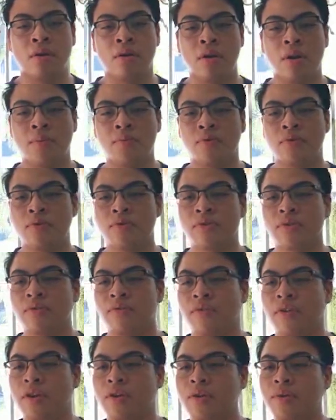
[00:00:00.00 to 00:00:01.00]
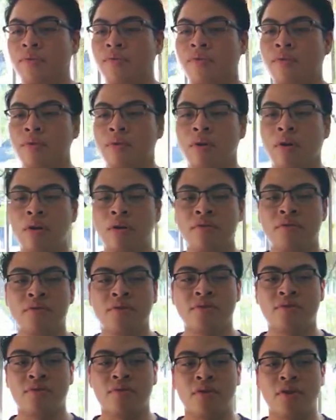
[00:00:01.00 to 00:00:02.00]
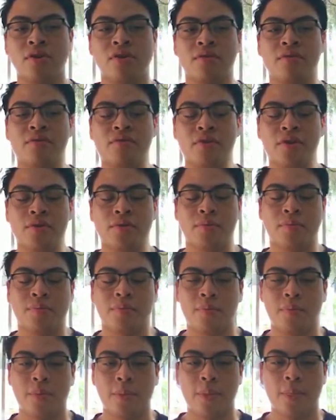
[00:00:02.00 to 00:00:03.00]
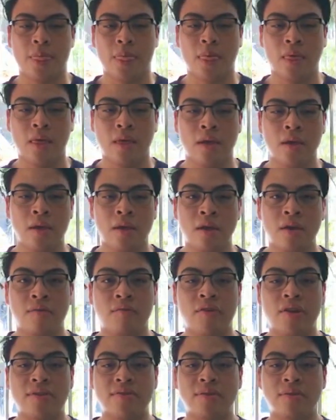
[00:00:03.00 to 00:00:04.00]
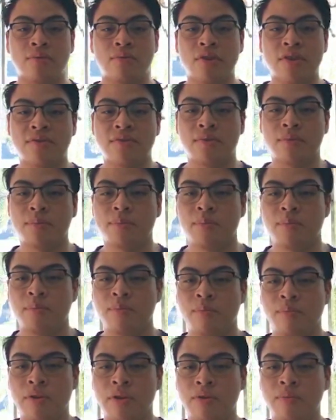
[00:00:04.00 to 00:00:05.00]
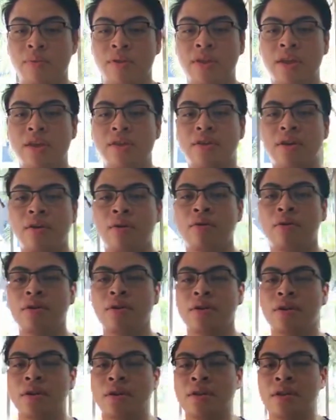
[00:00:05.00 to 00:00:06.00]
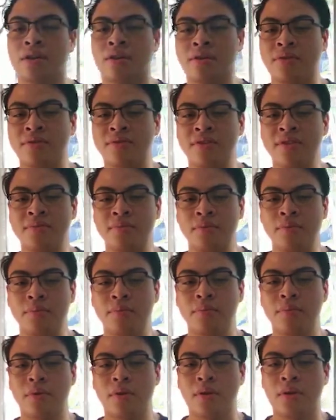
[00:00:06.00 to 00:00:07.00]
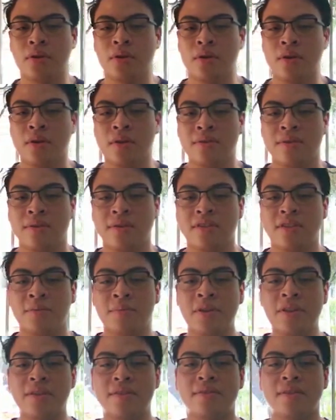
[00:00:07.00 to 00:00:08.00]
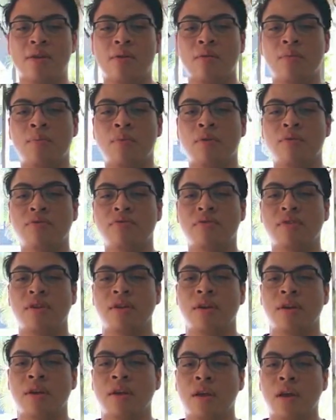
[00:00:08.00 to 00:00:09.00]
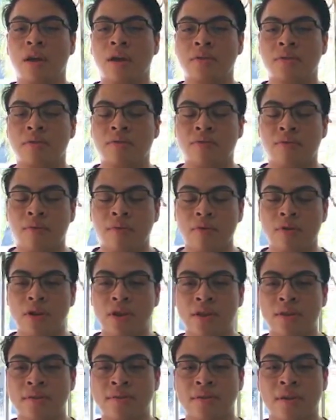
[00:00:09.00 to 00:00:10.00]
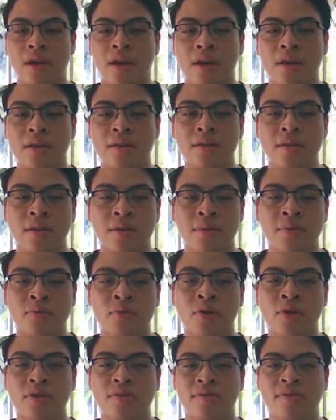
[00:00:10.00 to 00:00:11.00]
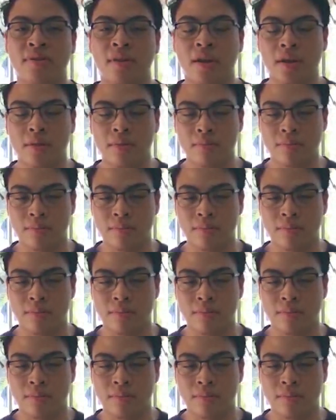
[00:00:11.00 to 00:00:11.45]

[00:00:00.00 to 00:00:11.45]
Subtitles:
rapturous and fairy, full of strength and freedom. Facing reason, predominate or Neoclassicism. Sentiment is now opposed, and therefore it is an individual style.